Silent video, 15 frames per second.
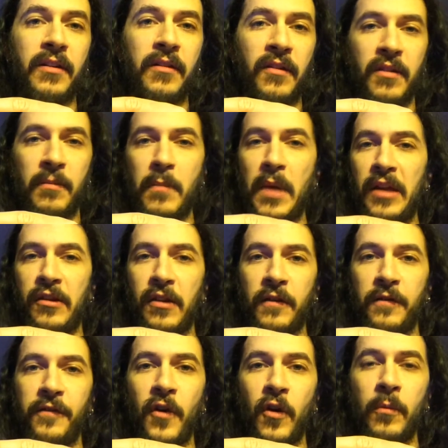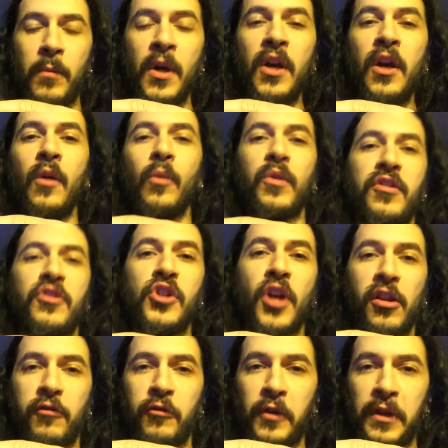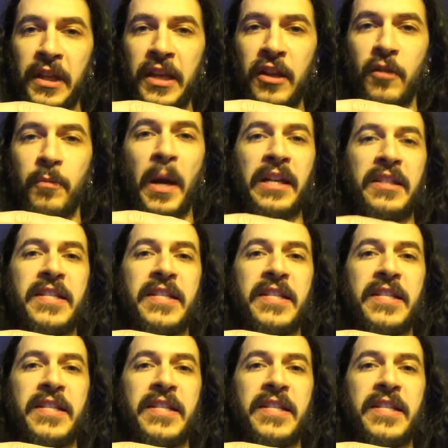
to this amazing film was just released by